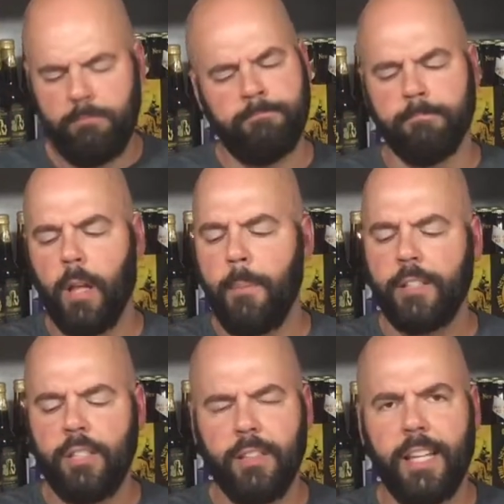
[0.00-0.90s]
I'm
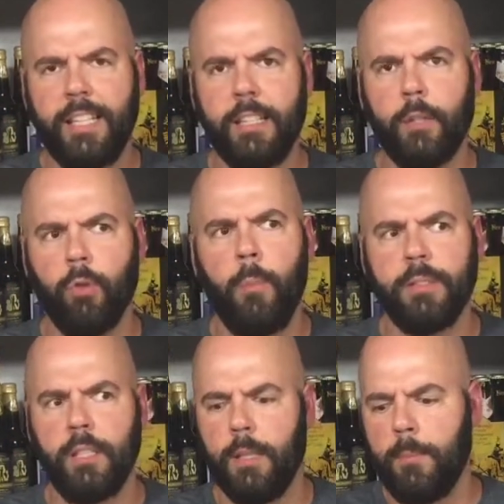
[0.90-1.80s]
actually liking the aroma.
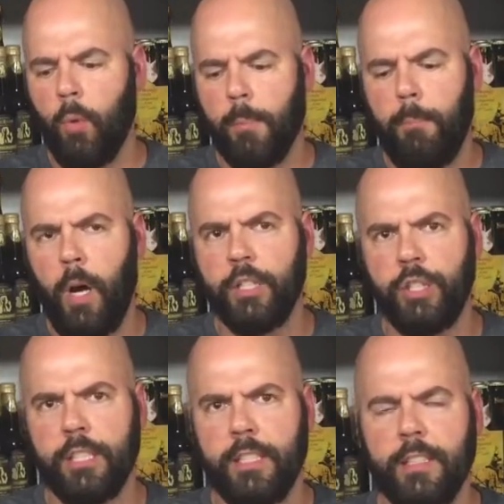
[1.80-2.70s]
It's a little bit more
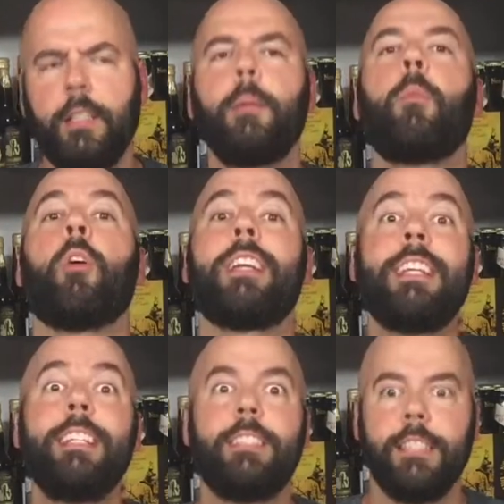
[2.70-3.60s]
pungent, a little more
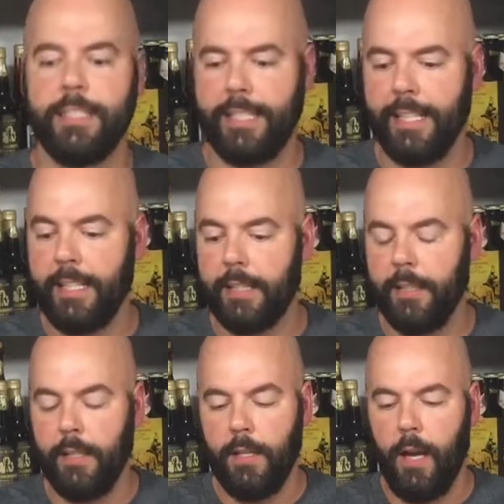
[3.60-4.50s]
easy to get
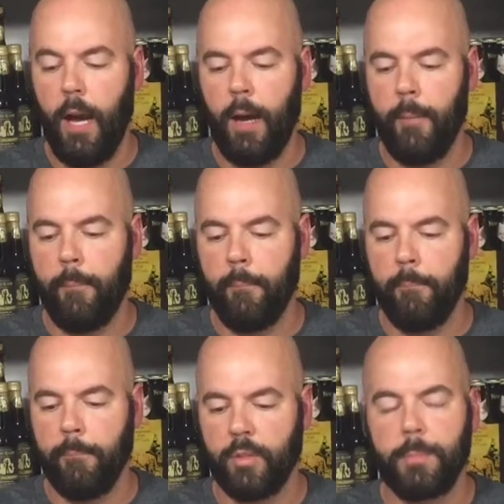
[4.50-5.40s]

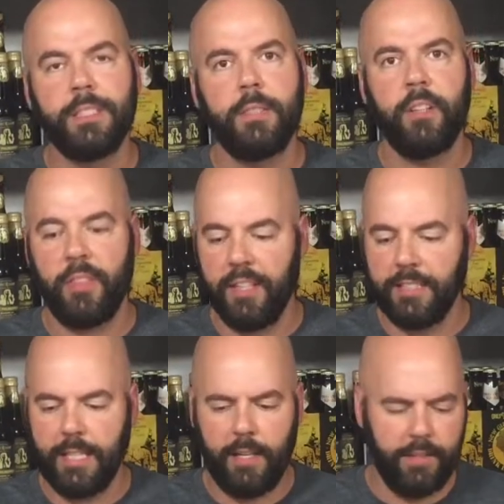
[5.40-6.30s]
specific
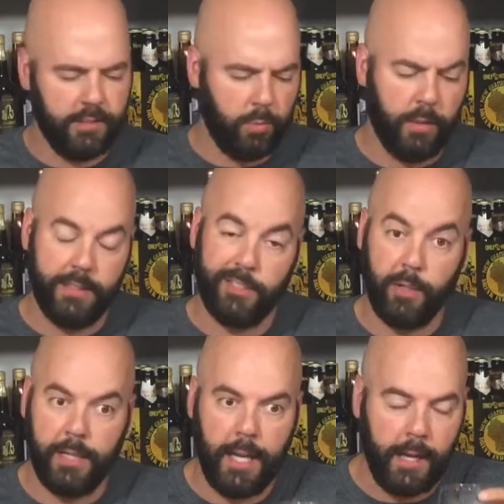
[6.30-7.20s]
things out of this one, at least
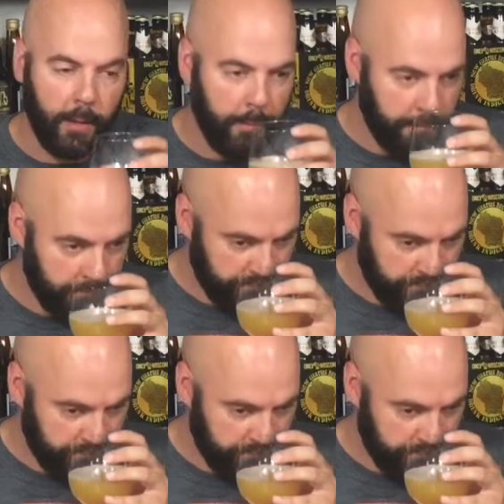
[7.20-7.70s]
right now.